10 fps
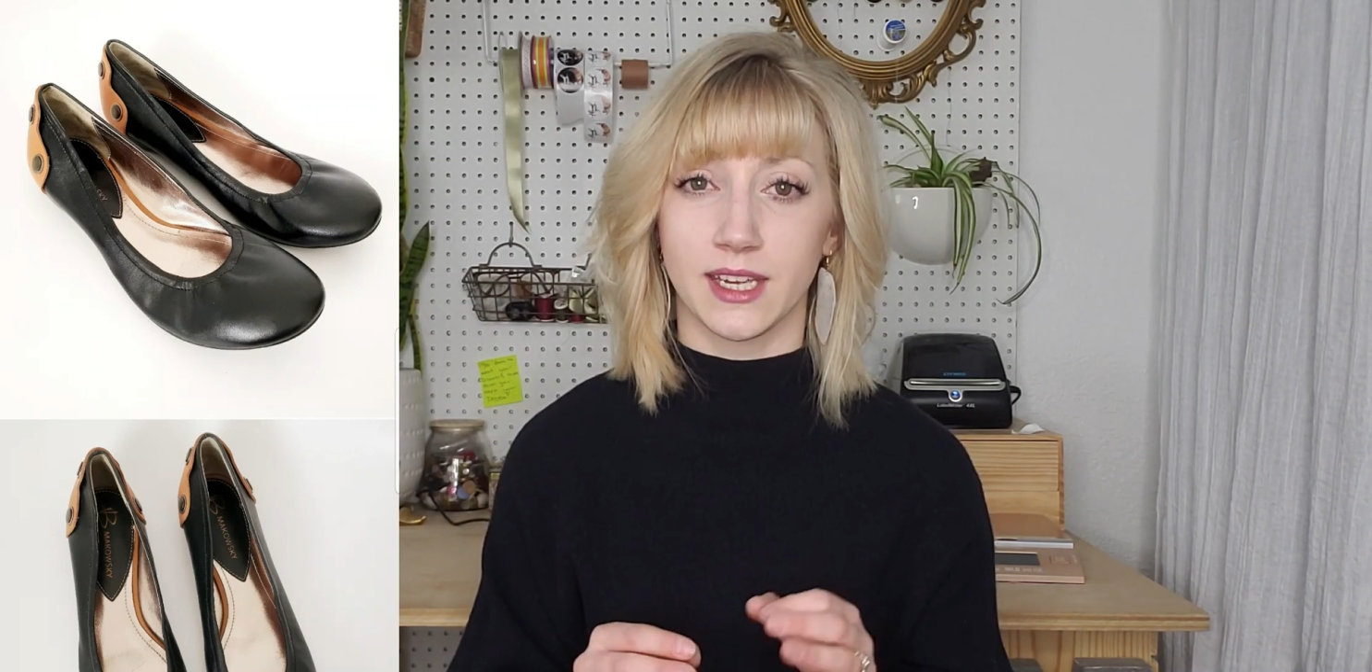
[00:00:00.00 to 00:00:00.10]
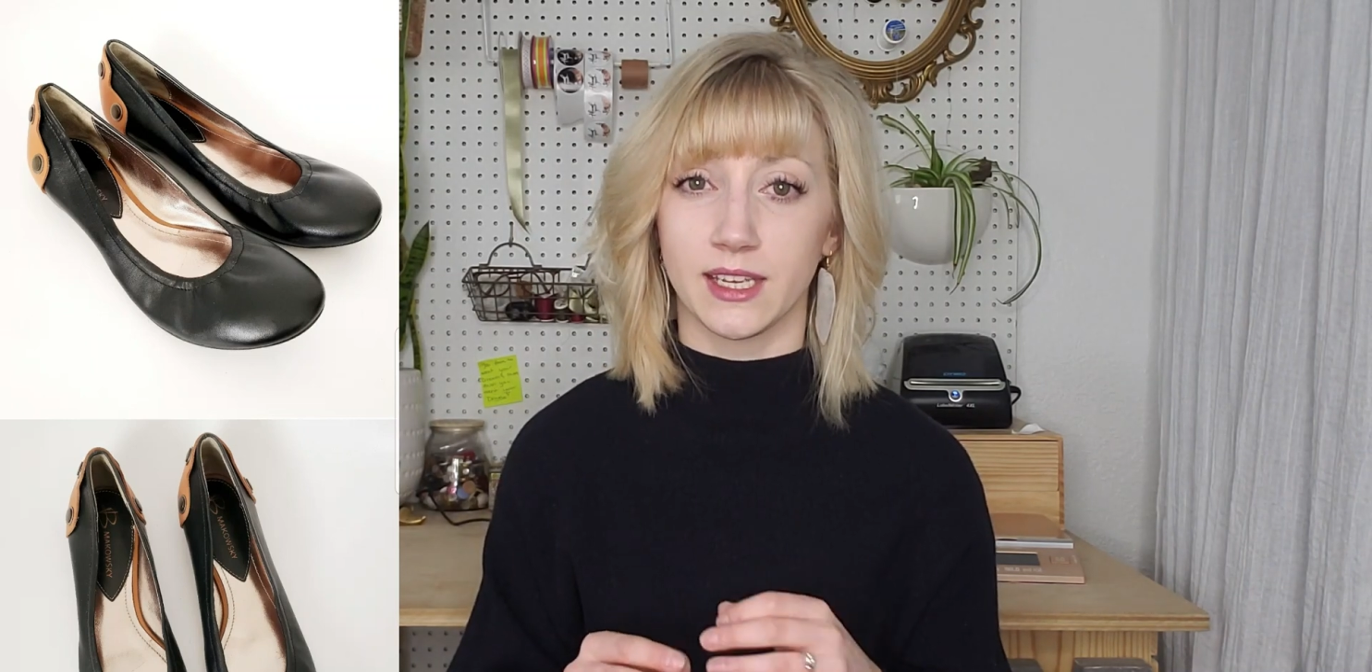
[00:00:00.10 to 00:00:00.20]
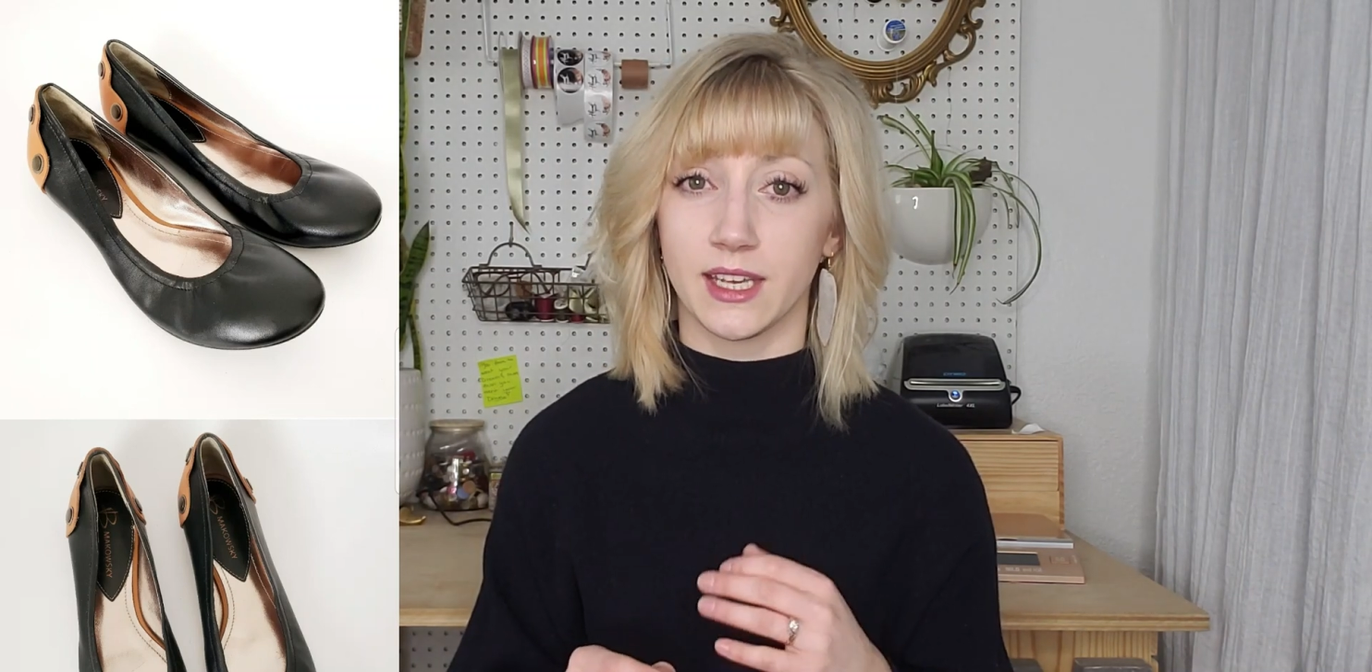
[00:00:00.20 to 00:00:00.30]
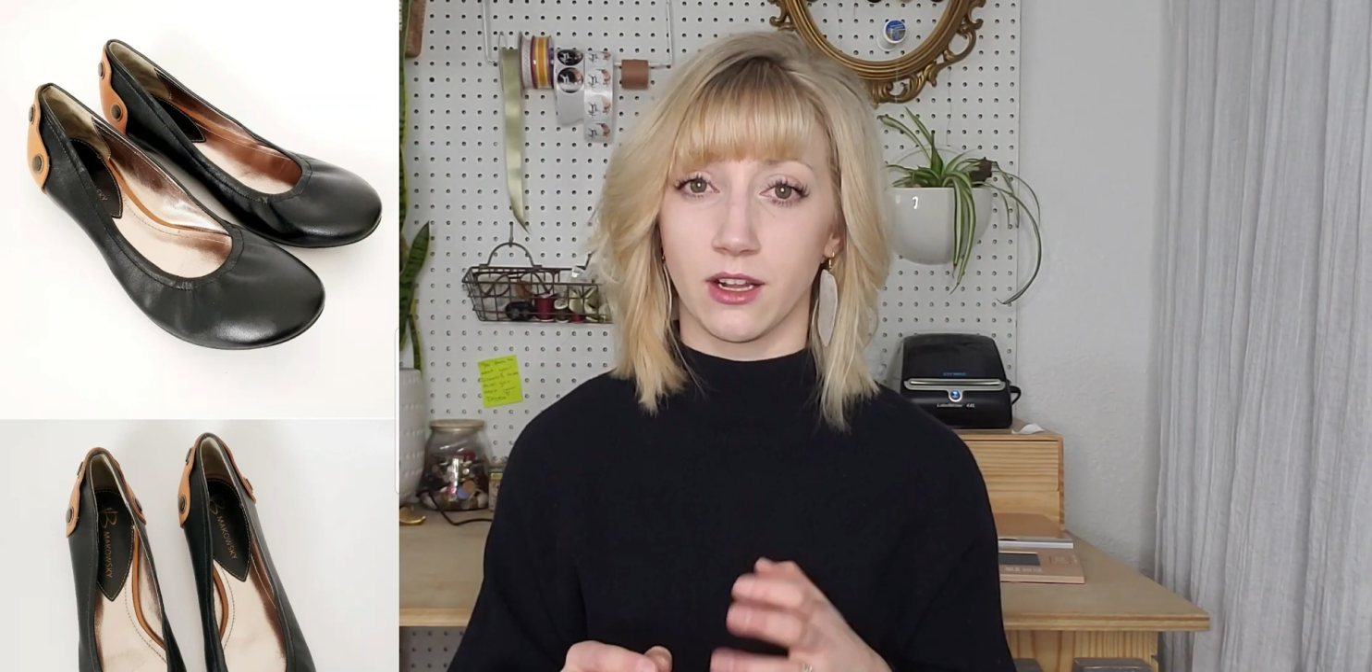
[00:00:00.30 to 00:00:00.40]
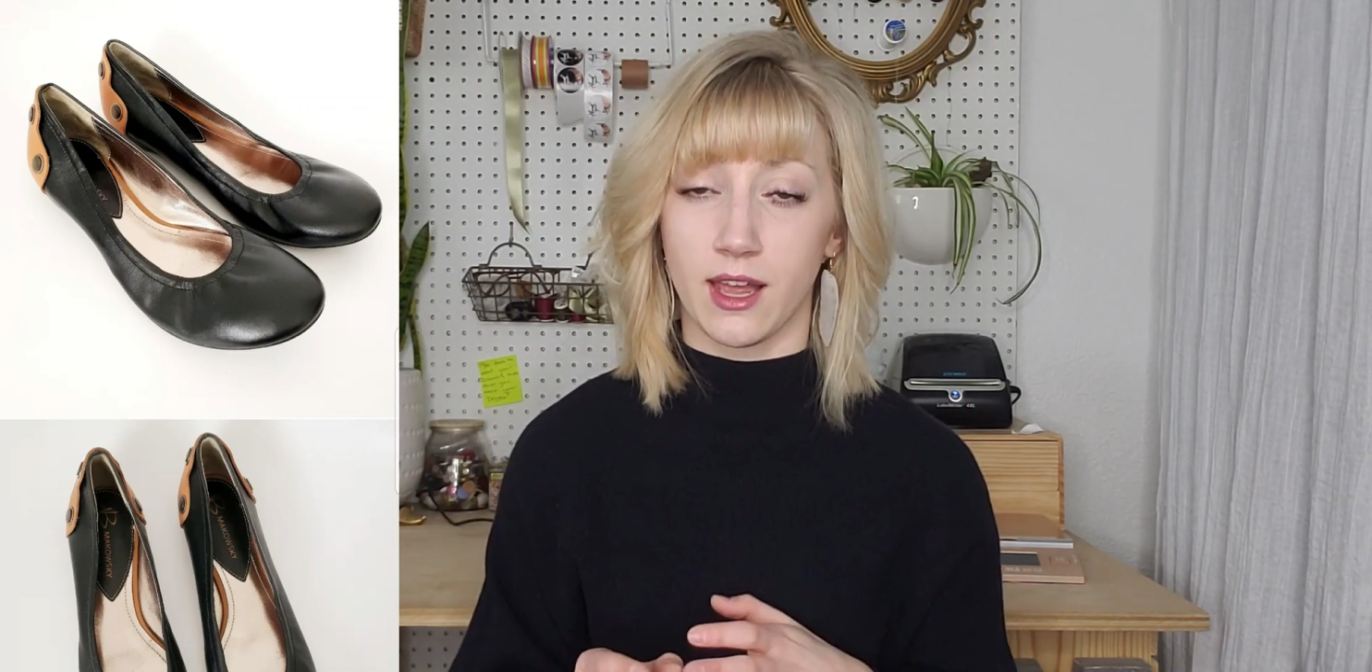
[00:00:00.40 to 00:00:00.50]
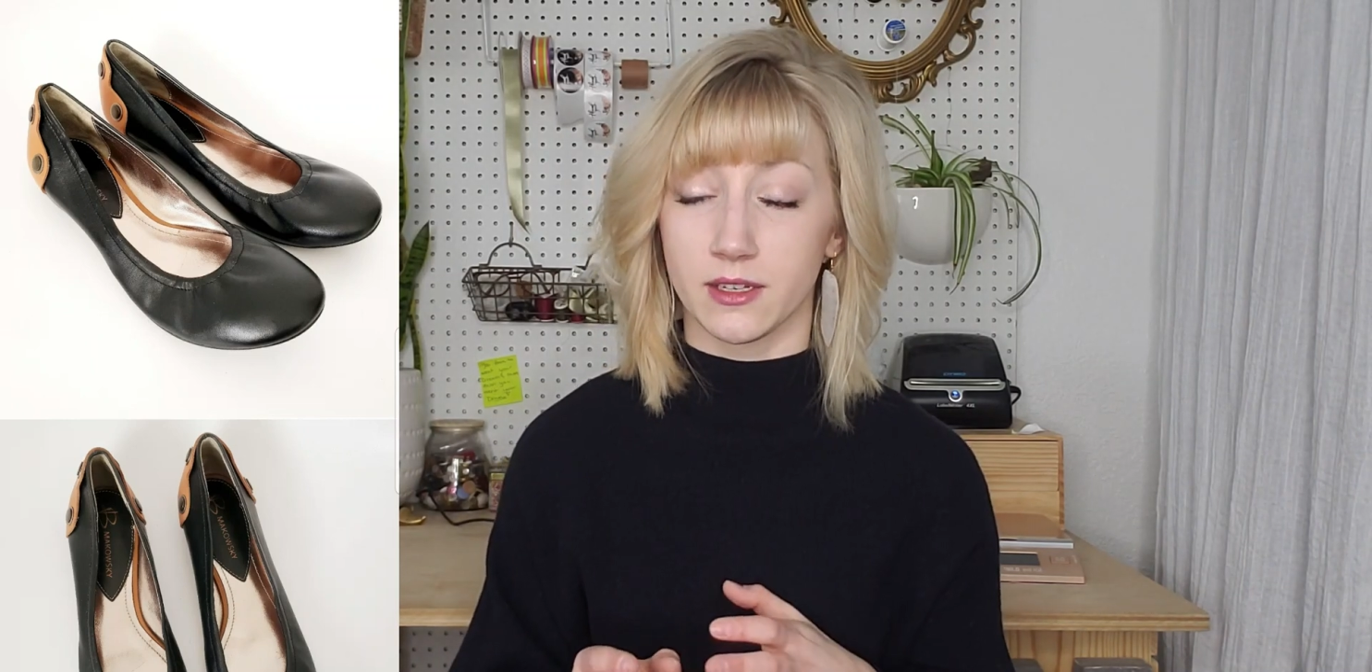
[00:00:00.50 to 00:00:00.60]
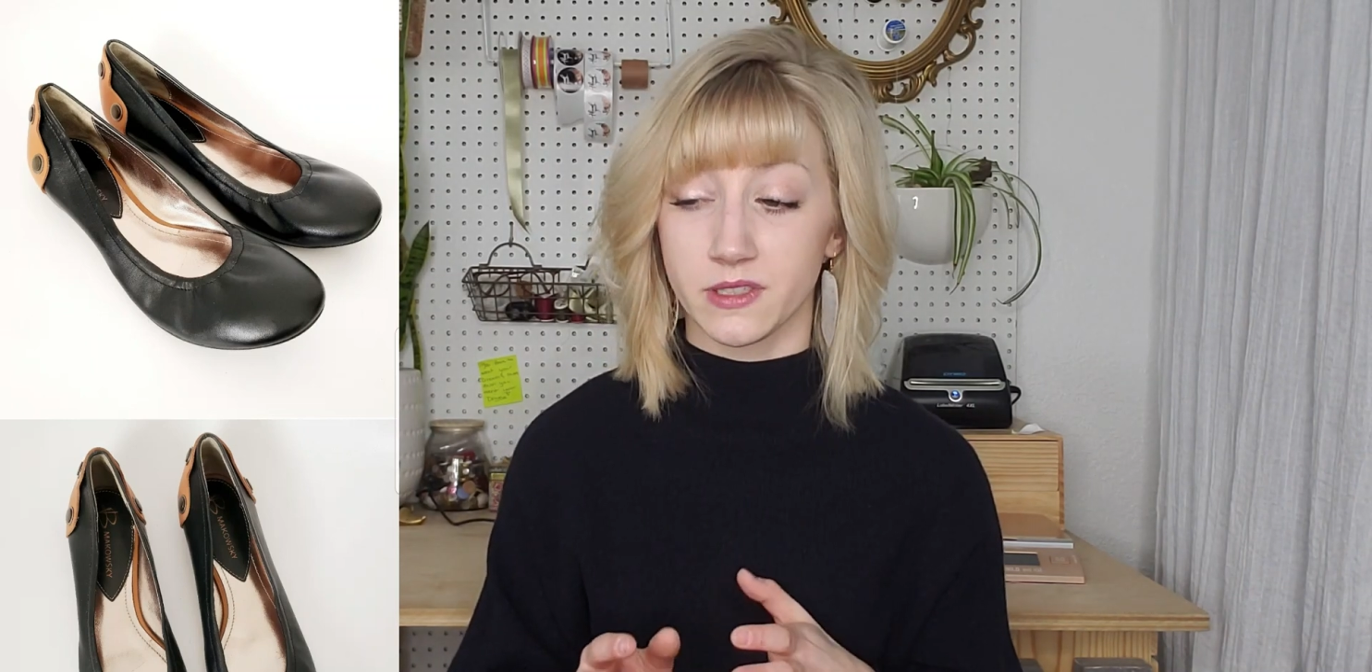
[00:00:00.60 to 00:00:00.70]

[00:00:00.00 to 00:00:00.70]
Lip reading: they can get a lot